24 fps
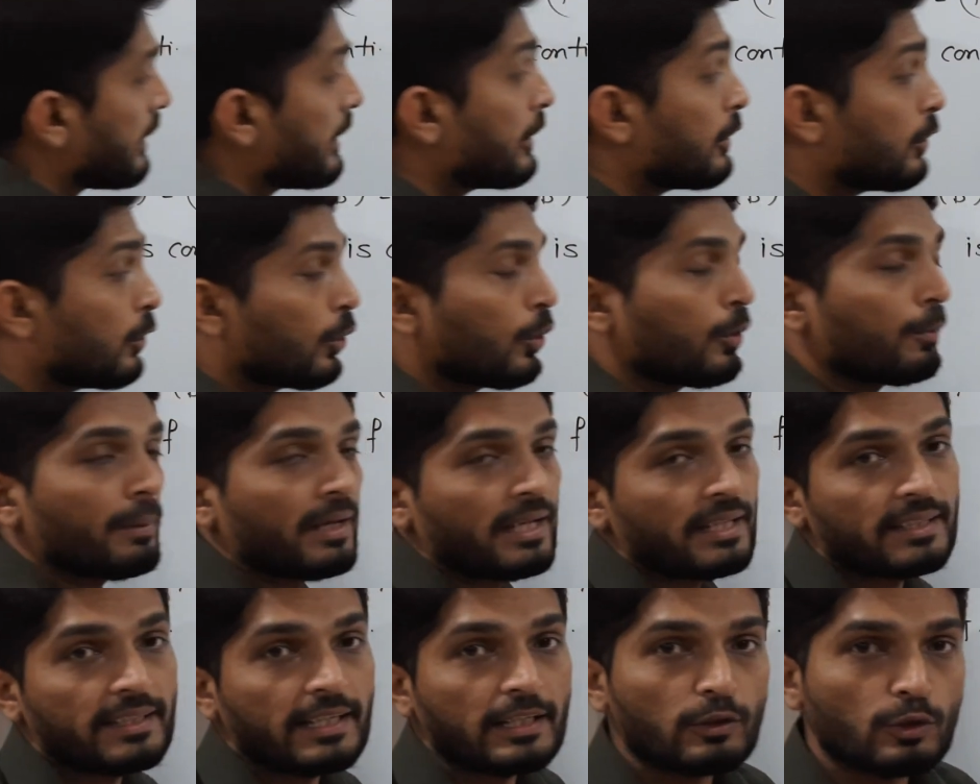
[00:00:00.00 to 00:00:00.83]
in
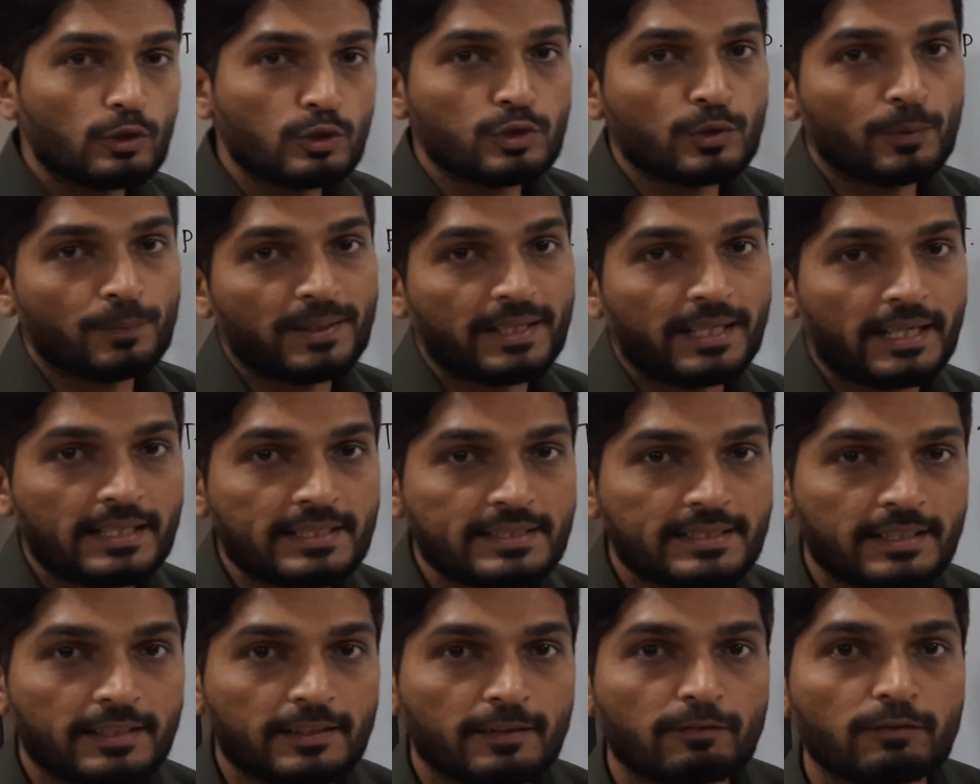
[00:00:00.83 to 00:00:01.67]
domain then also we
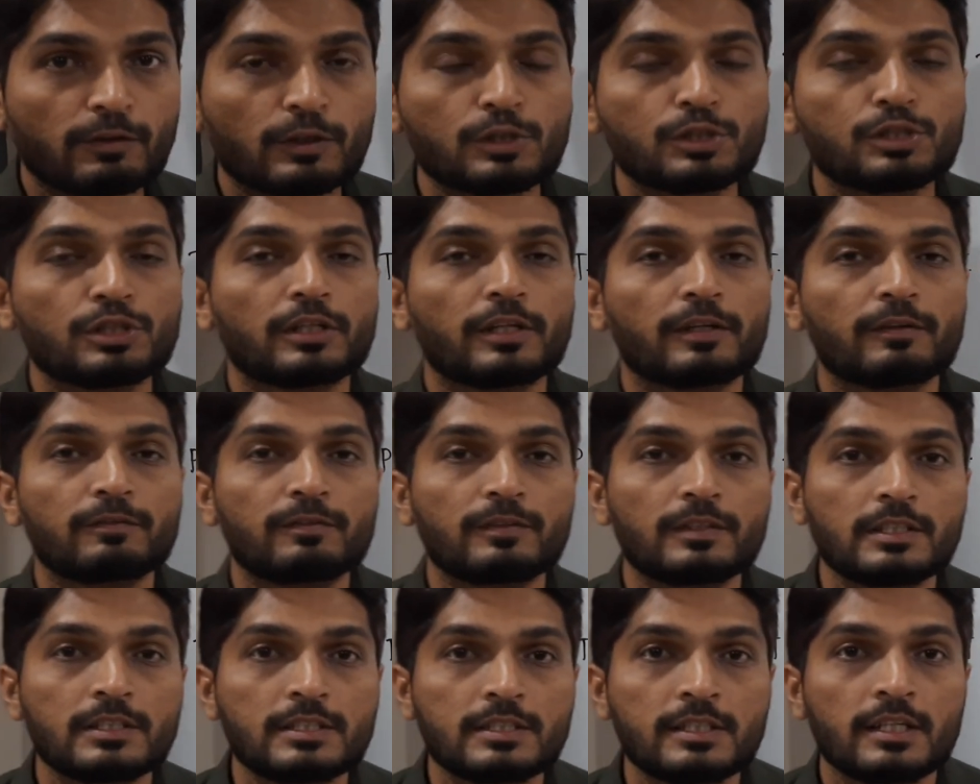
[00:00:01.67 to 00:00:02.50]
can say the function f
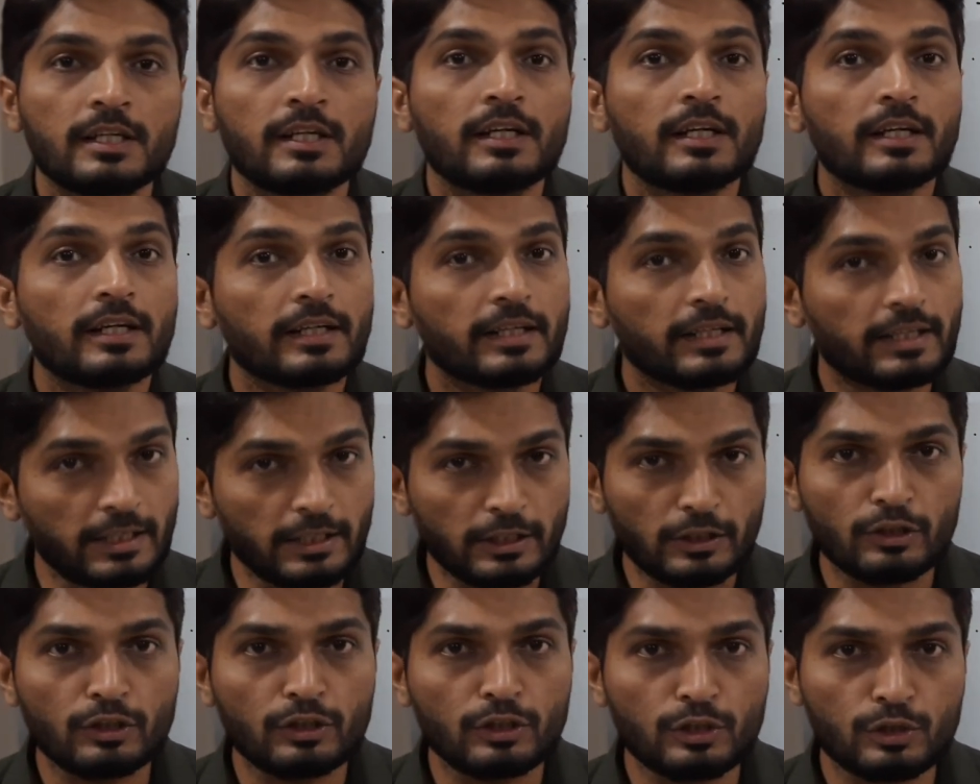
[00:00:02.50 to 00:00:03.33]
is
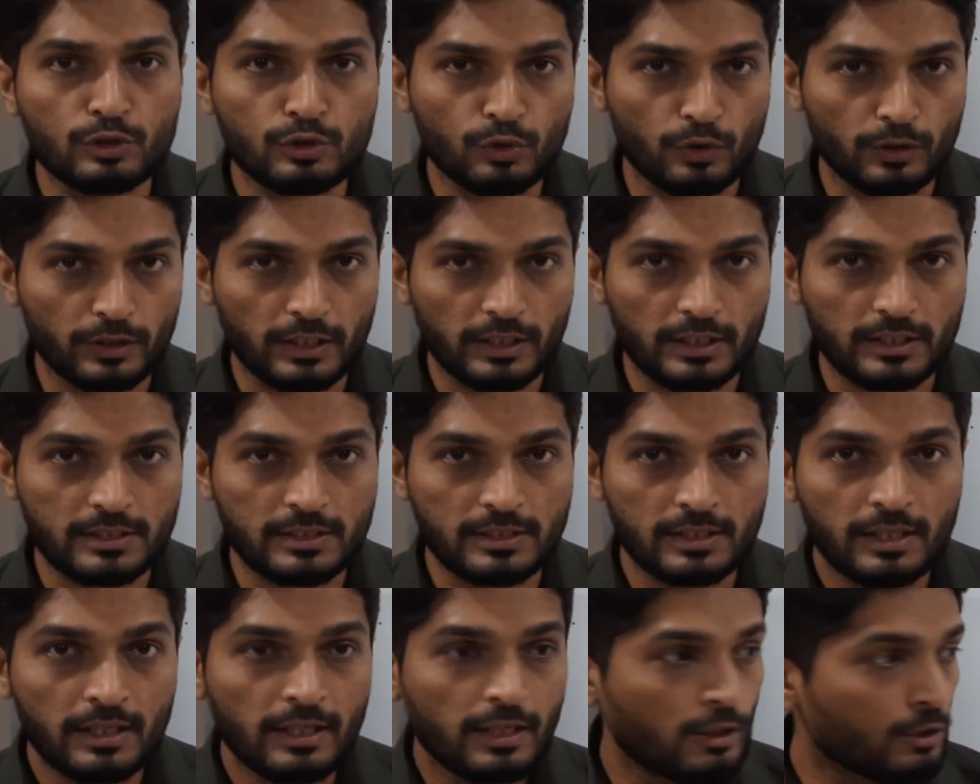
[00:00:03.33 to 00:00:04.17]
continuous on x.